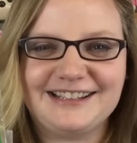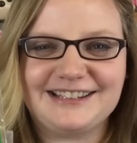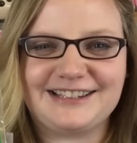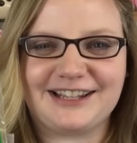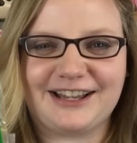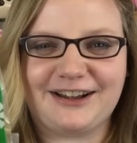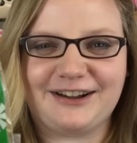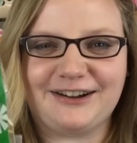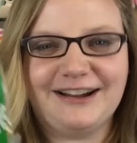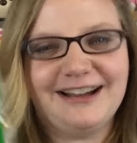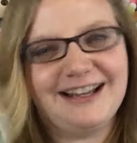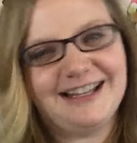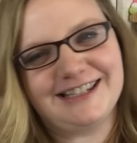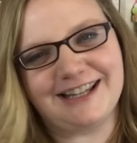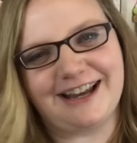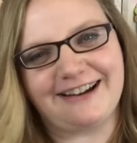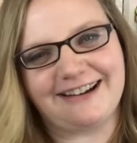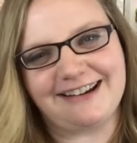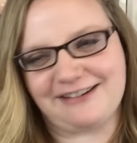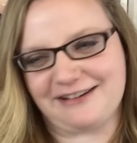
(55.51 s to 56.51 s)
so,
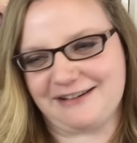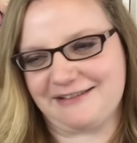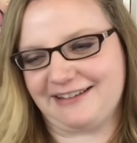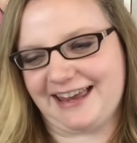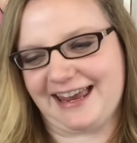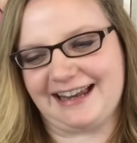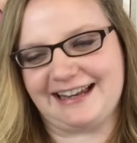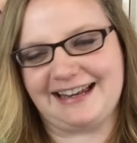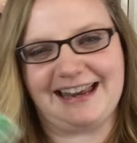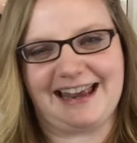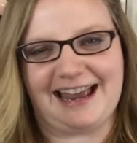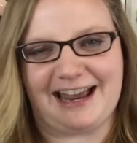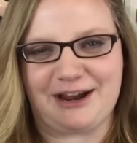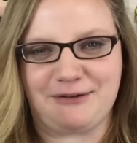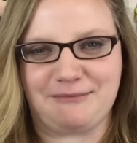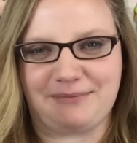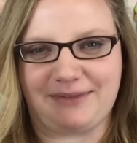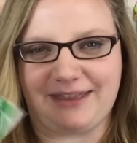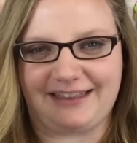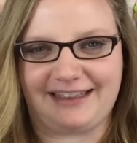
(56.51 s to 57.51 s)
sorry, Creamiicandy. I
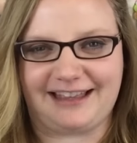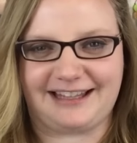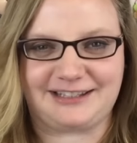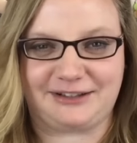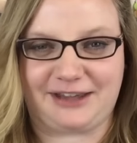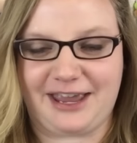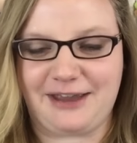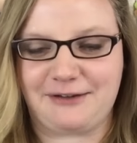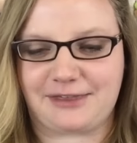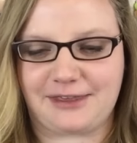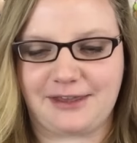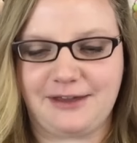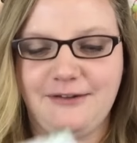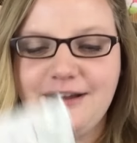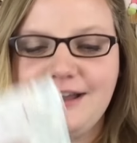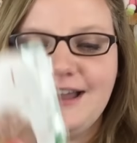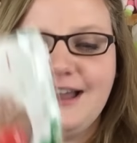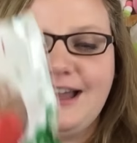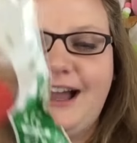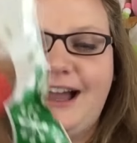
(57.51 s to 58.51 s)
hope that that's okay with you.
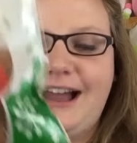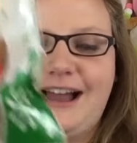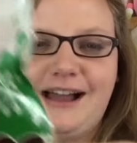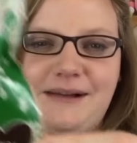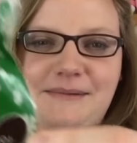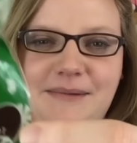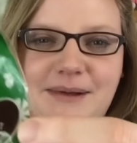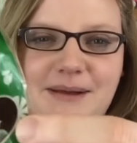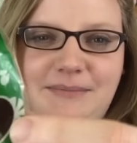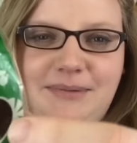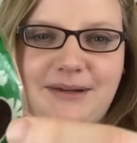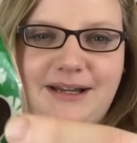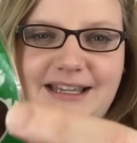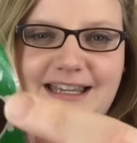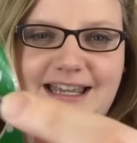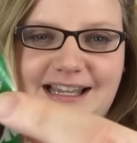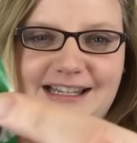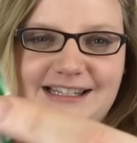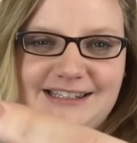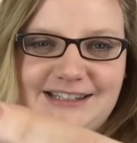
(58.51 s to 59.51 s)
Um, but
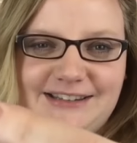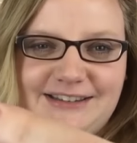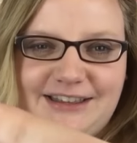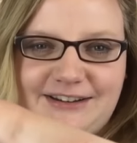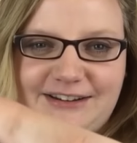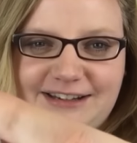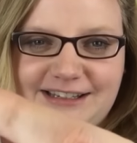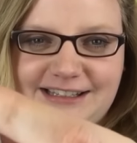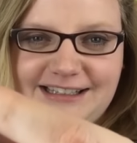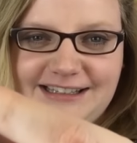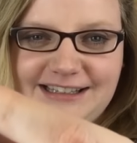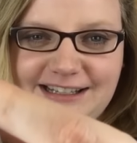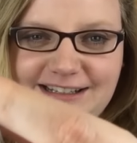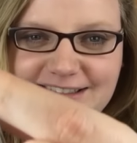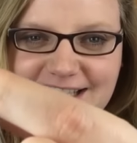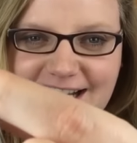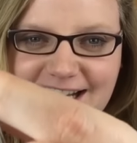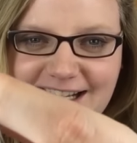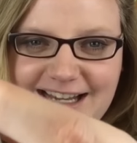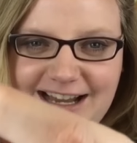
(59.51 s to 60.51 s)
yes, so there is a
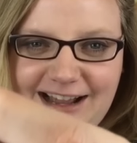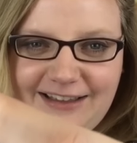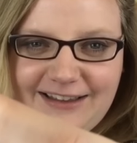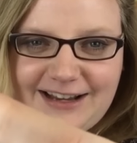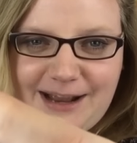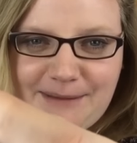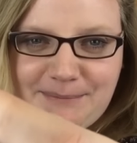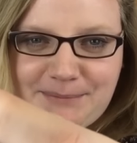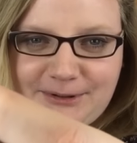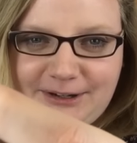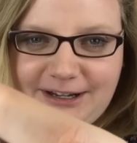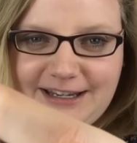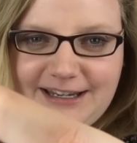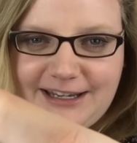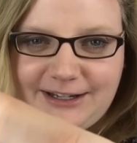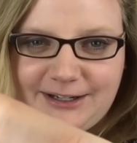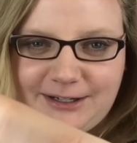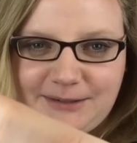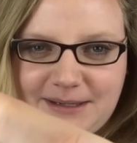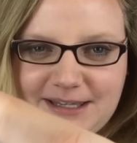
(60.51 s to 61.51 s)
little tiny helicopter right
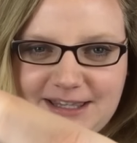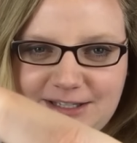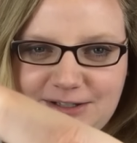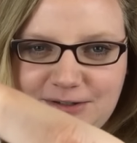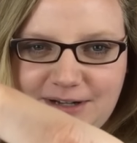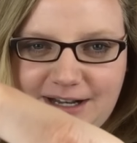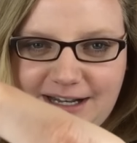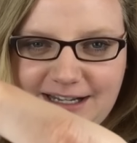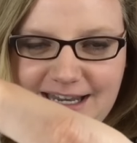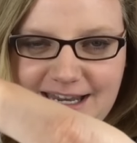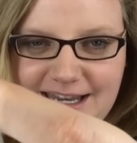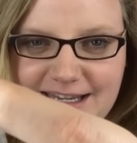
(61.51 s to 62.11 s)
here by the Do Not